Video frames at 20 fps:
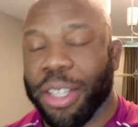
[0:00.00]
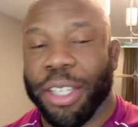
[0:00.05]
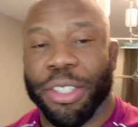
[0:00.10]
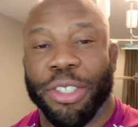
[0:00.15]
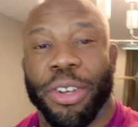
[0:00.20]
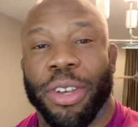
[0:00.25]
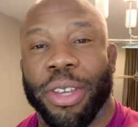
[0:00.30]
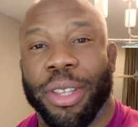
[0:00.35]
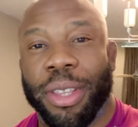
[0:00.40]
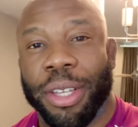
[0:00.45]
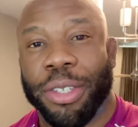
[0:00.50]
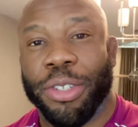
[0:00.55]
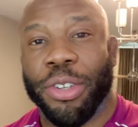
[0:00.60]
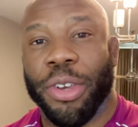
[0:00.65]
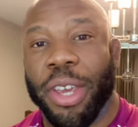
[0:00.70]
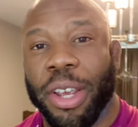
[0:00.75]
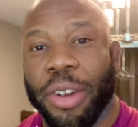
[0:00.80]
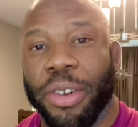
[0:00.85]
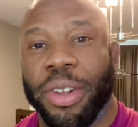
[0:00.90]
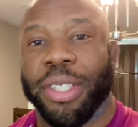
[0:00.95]
that you're that you're
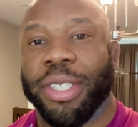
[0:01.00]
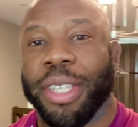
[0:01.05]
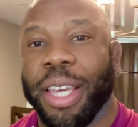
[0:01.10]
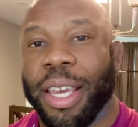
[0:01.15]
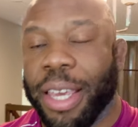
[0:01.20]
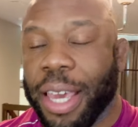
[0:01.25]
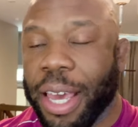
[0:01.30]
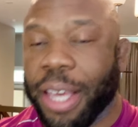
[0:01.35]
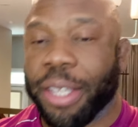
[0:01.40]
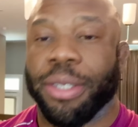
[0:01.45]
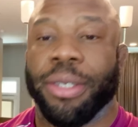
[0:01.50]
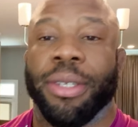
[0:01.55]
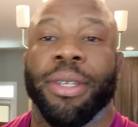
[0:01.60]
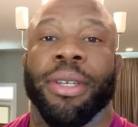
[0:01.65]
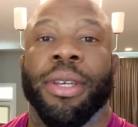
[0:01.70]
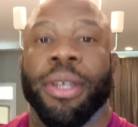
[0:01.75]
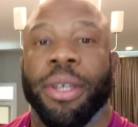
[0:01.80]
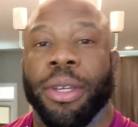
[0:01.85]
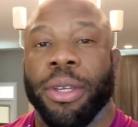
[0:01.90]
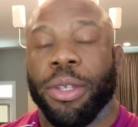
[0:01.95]
hearing saying, Yes,
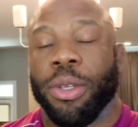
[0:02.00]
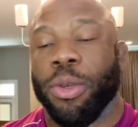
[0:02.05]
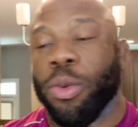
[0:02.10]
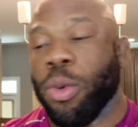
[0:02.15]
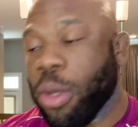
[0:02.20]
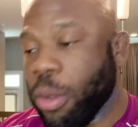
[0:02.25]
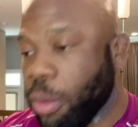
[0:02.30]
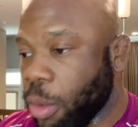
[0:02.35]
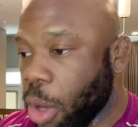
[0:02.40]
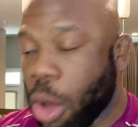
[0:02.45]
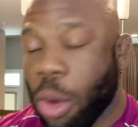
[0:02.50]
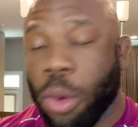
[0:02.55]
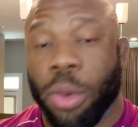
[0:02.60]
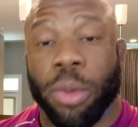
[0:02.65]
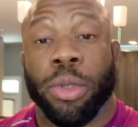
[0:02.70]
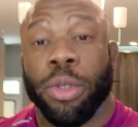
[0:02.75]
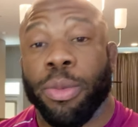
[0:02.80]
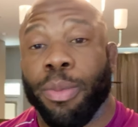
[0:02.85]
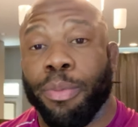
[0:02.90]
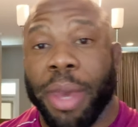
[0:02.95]
you go,
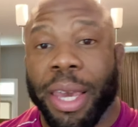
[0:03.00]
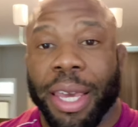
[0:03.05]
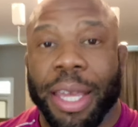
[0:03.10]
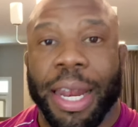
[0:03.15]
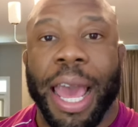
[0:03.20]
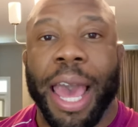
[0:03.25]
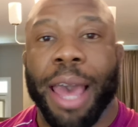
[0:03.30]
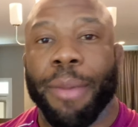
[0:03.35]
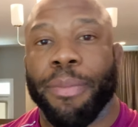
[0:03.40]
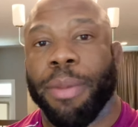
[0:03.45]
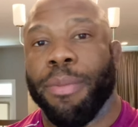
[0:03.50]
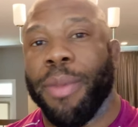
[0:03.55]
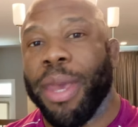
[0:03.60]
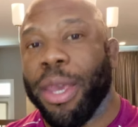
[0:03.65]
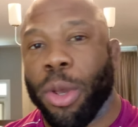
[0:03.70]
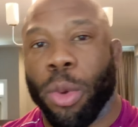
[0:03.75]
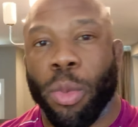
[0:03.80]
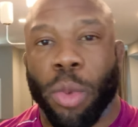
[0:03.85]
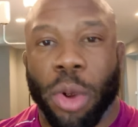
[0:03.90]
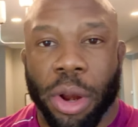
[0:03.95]
make it happen, make
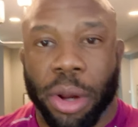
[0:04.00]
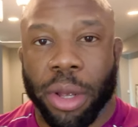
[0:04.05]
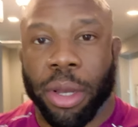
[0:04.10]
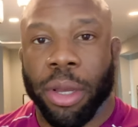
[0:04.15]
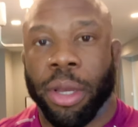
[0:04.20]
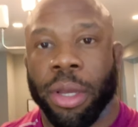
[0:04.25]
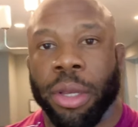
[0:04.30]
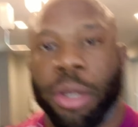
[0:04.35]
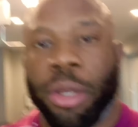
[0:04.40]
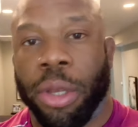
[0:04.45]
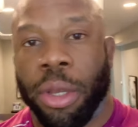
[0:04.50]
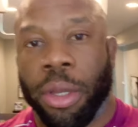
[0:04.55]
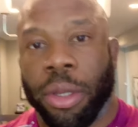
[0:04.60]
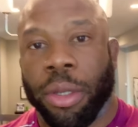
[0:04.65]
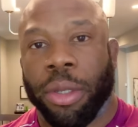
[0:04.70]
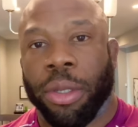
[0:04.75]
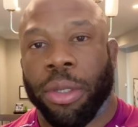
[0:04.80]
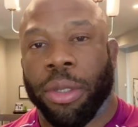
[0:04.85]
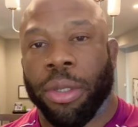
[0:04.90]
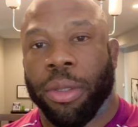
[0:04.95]
it work.
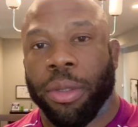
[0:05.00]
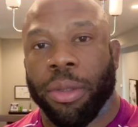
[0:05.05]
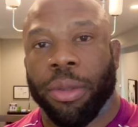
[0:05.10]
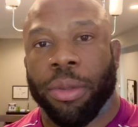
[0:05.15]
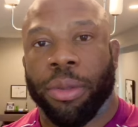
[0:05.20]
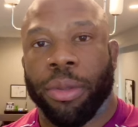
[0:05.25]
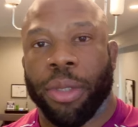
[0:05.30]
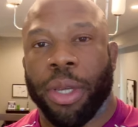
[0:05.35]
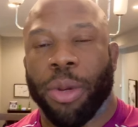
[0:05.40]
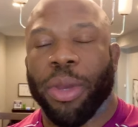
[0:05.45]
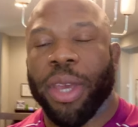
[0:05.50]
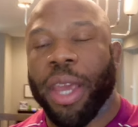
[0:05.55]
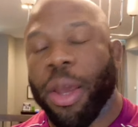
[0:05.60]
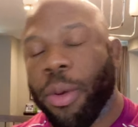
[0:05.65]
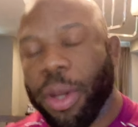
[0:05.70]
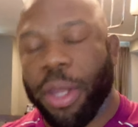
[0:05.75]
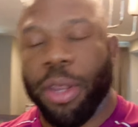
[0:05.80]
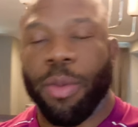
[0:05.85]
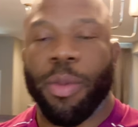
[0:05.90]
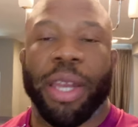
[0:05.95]
I don't care what
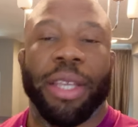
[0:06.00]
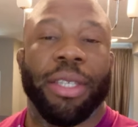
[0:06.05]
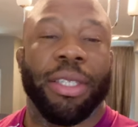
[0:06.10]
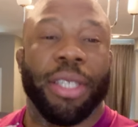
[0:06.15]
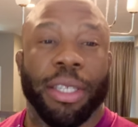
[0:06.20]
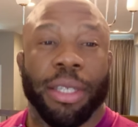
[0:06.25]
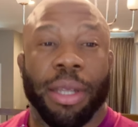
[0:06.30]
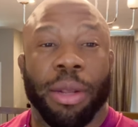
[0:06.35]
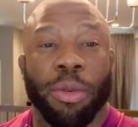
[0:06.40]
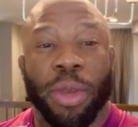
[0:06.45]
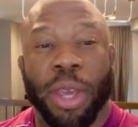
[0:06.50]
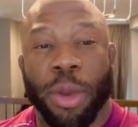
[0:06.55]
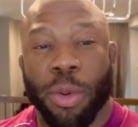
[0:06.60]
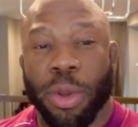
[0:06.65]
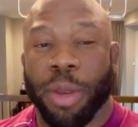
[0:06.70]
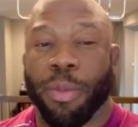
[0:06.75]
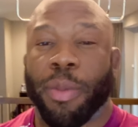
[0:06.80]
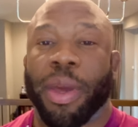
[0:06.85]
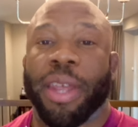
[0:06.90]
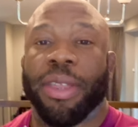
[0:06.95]
anybody says, I don't care what
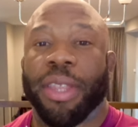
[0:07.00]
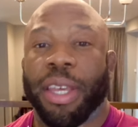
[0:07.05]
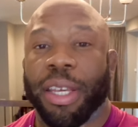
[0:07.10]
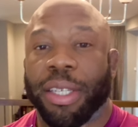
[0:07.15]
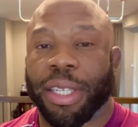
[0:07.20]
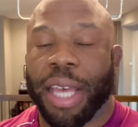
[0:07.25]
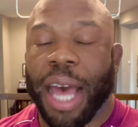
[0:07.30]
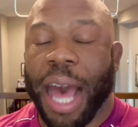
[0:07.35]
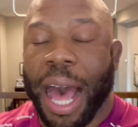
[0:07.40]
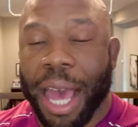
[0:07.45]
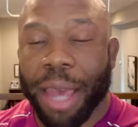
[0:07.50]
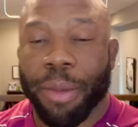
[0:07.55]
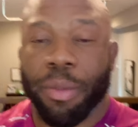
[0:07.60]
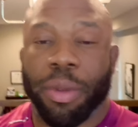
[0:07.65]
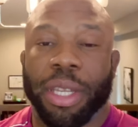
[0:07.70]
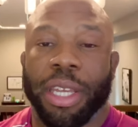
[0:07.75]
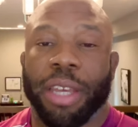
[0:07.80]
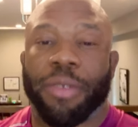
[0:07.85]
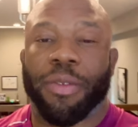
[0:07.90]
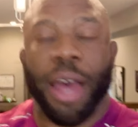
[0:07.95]
anybody thinks. I
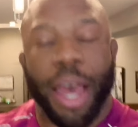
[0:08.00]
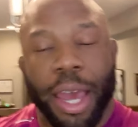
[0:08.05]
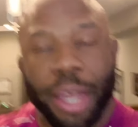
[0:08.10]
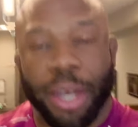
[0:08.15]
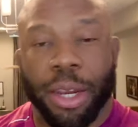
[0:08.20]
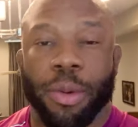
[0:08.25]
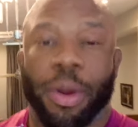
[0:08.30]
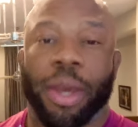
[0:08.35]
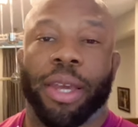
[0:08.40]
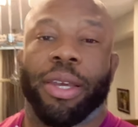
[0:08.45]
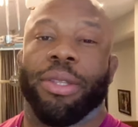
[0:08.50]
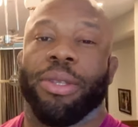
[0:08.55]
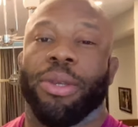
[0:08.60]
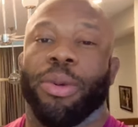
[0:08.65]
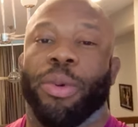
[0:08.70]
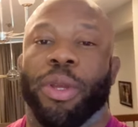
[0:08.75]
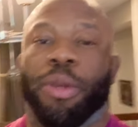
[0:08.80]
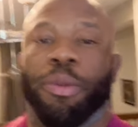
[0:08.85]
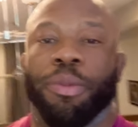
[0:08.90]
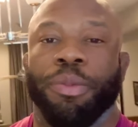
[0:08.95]
believe, I know I could do
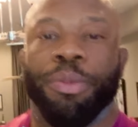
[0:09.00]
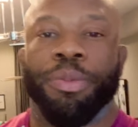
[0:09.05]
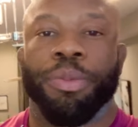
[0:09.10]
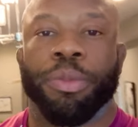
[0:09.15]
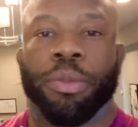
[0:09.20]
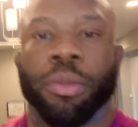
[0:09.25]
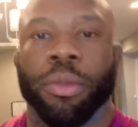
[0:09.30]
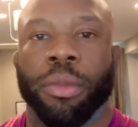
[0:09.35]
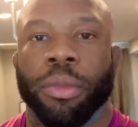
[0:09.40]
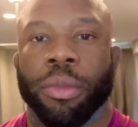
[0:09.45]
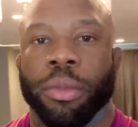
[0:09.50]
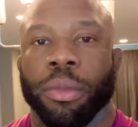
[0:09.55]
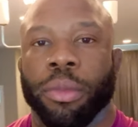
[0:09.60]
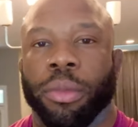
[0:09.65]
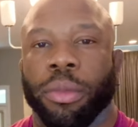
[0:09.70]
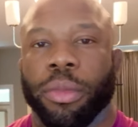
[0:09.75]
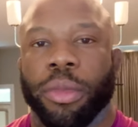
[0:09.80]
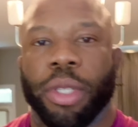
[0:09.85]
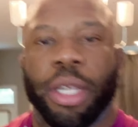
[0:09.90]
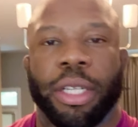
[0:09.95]
it.
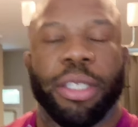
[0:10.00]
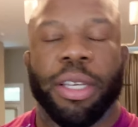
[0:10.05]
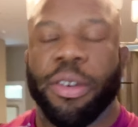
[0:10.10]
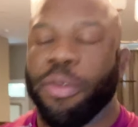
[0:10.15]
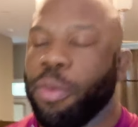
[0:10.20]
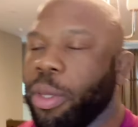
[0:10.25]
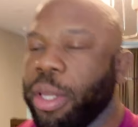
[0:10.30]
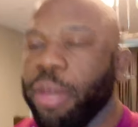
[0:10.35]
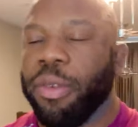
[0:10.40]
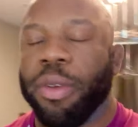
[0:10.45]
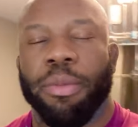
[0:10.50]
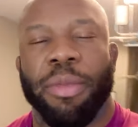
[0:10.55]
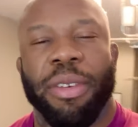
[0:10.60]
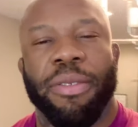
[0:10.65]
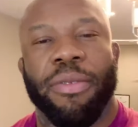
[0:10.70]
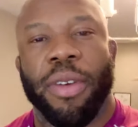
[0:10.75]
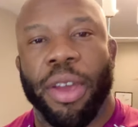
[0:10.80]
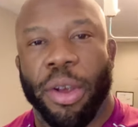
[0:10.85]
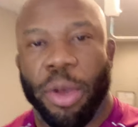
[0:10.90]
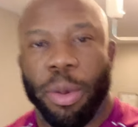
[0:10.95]
That self belief can be
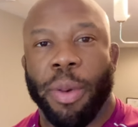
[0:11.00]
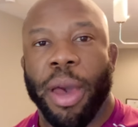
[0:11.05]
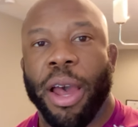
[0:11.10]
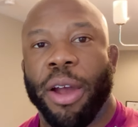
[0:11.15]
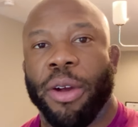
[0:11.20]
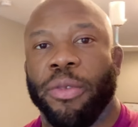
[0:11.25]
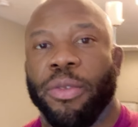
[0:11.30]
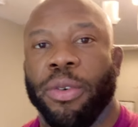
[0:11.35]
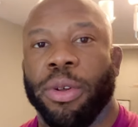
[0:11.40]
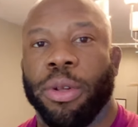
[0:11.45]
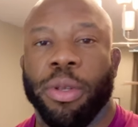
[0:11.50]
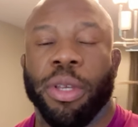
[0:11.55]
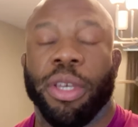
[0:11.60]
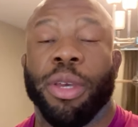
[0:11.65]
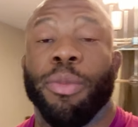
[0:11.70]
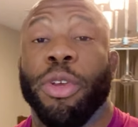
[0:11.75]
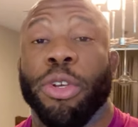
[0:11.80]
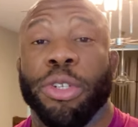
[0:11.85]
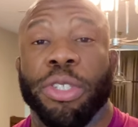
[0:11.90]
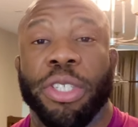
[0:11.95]
very powerful. It could
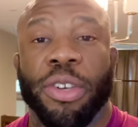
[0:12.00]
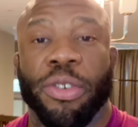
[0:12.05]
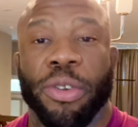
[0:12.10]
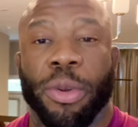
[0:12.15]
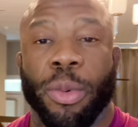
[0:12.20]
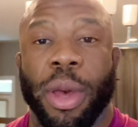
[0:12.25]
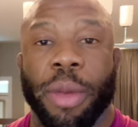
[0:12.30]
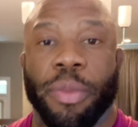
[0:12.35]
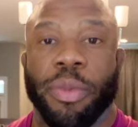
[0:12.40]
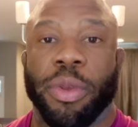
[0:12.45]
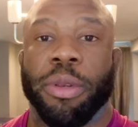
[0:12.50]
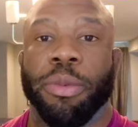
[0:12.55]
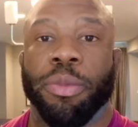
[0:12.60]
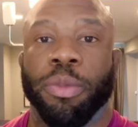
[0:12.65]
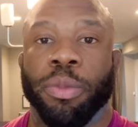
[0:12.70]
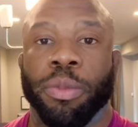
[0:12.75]
be your secret weapon.